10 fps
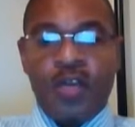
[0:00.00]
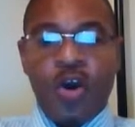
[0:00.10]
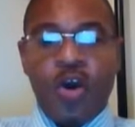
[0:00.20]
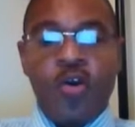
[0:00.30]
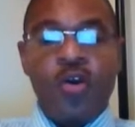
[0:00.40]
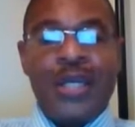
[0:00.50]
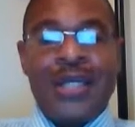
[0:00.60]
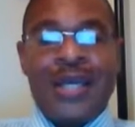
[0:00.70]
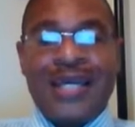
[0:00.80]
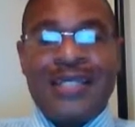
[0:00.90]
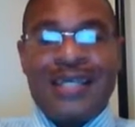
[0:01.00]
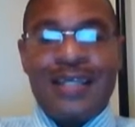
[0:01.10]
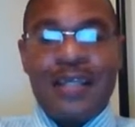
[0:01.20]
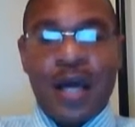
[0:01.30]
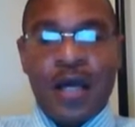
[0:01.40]
The early
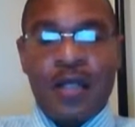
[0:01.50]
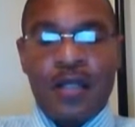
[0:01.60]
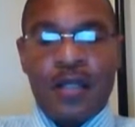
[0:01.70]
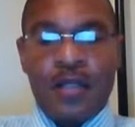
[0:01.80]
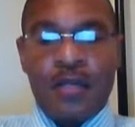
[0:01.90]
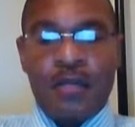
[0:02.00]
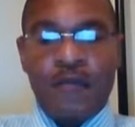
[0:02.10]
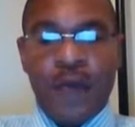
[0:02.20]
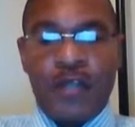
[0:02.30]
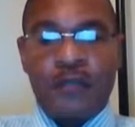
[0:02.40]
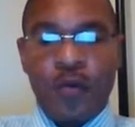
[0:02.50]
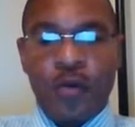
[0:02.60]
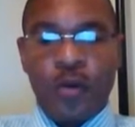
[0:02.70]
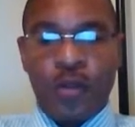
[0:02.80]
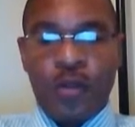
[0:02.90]
1990s, fast
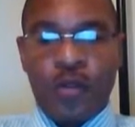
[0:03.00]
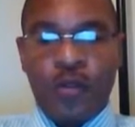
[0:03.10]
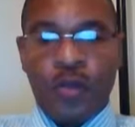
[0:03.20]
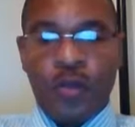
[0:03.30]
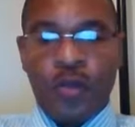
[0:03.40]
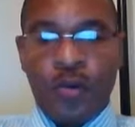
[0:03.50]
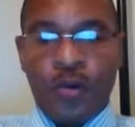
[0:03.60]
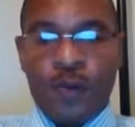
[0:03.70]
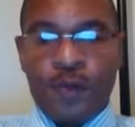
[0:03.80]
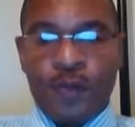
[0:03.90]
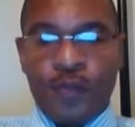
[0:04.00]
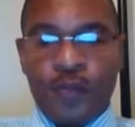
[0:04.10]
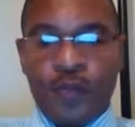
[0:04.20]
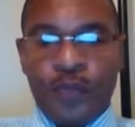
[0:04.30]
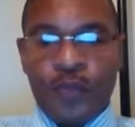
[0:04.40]
forwarding a little bit more,
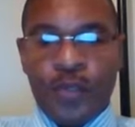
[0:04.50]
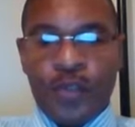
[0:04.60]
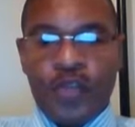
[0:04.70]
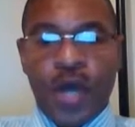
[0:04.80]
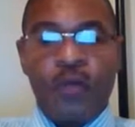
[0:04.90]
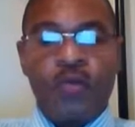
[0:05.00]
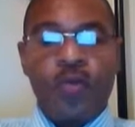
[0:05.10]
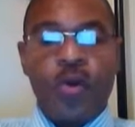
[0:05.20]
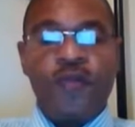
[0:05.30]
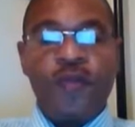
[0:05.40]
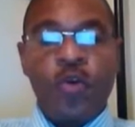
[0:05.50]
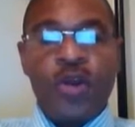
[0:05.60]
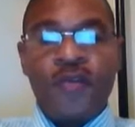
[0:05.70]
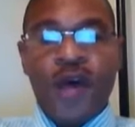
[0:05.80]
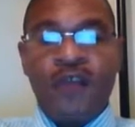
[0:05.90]
stock was worth
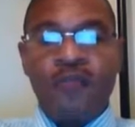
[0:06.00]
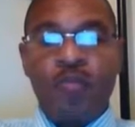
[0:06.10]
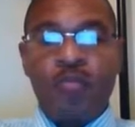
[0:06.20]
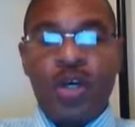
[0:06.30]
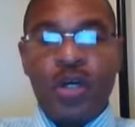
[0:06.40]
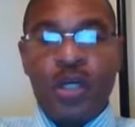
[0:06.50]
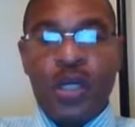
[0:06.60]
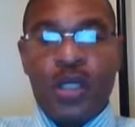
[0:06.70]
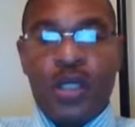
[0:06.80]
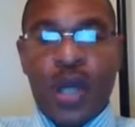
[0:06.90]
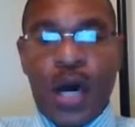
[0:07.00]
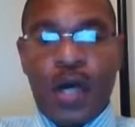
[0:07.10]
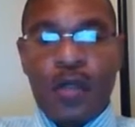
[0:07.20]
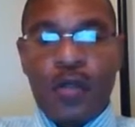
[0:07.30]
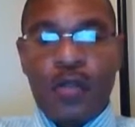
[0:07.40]
$45 billion.
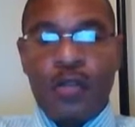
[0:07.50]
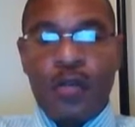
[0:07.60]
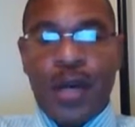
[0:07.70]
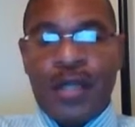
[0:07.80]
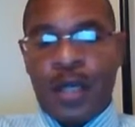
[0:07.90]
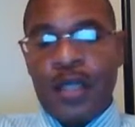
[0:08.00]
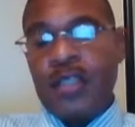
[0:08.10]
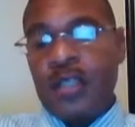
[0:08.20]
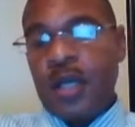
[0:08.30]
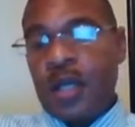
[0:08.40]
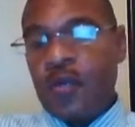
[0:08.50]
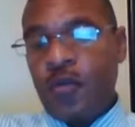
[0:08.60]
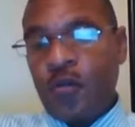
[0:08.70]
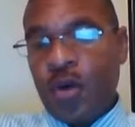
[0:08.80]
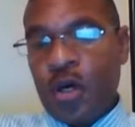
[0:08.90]
By
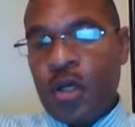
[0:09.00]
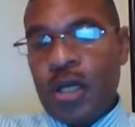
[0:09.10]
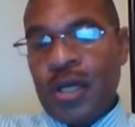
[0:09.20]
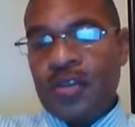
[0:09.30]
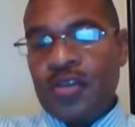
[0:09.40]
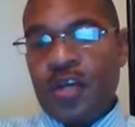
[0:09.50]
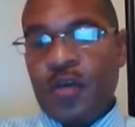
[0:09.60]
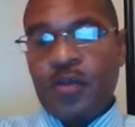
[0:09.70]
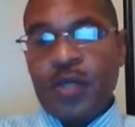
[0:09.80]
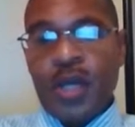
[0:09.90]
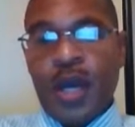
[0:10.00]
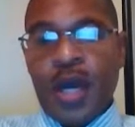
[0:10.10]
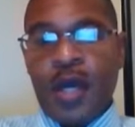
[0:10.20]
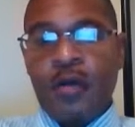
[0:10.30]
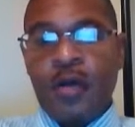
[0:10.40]
1991, this company
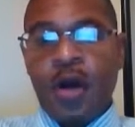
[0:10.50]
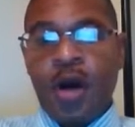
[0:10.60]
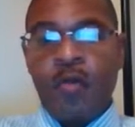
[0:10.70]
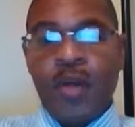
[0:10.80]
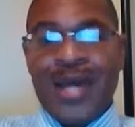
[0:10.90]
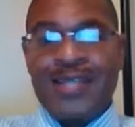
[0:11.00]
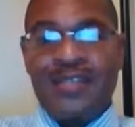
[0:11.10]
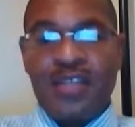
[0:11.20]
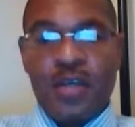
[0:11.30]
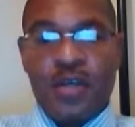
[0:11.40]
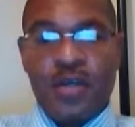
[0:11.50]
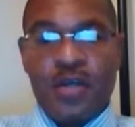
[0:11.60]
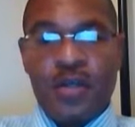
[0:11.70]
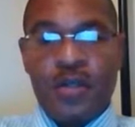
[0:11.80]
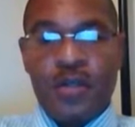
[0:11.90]
had gone past
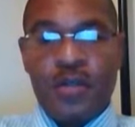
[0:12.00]
Sears